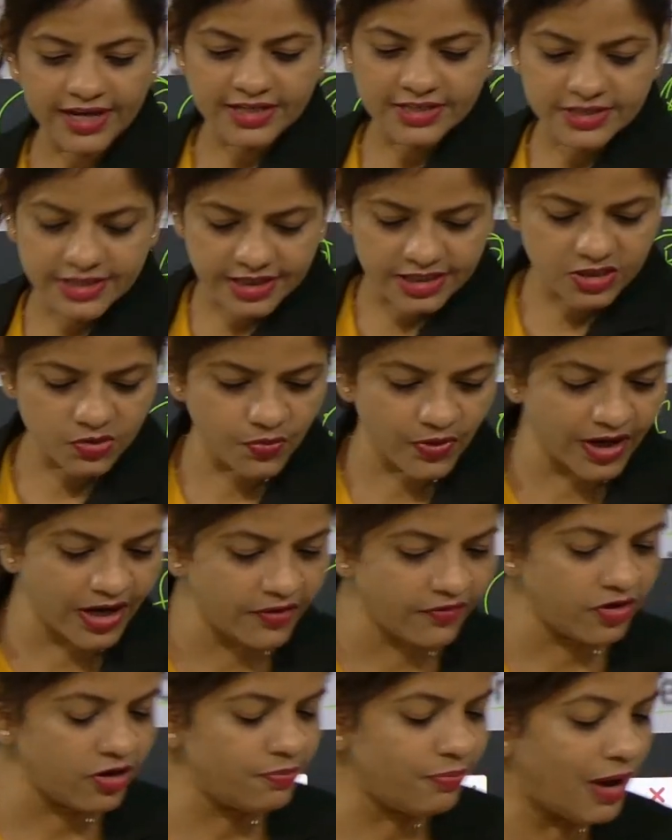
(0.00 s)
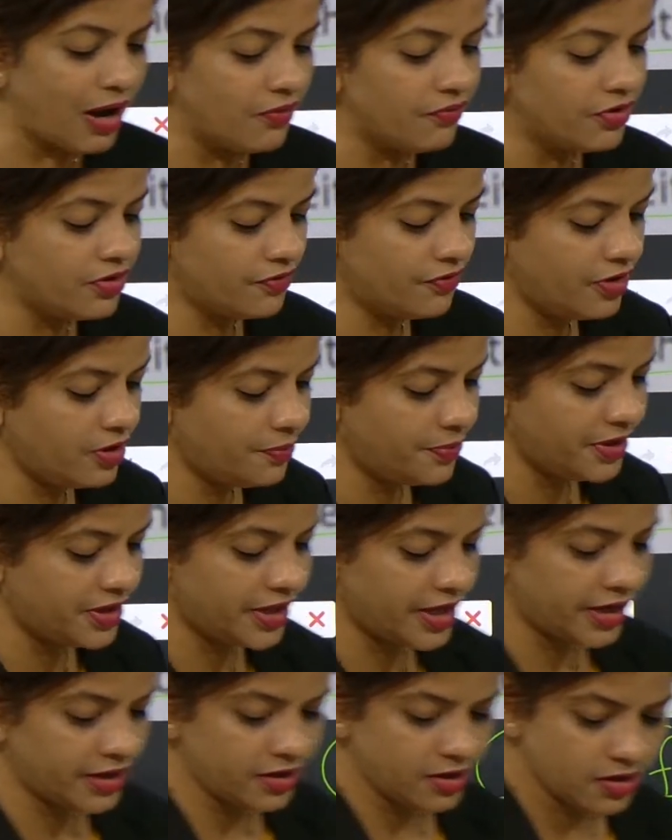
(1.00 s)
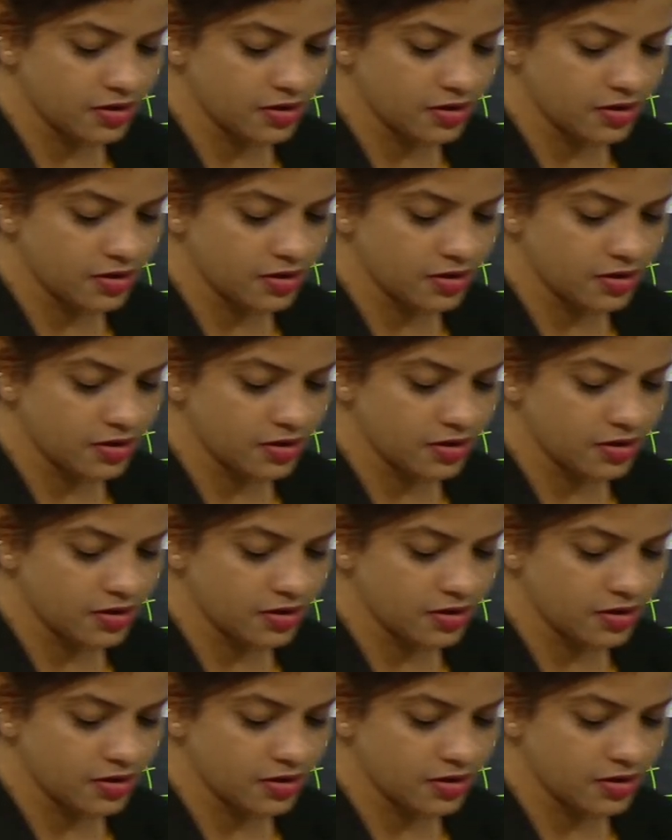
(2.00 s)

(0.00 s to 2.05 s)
x6, whenever power will be there,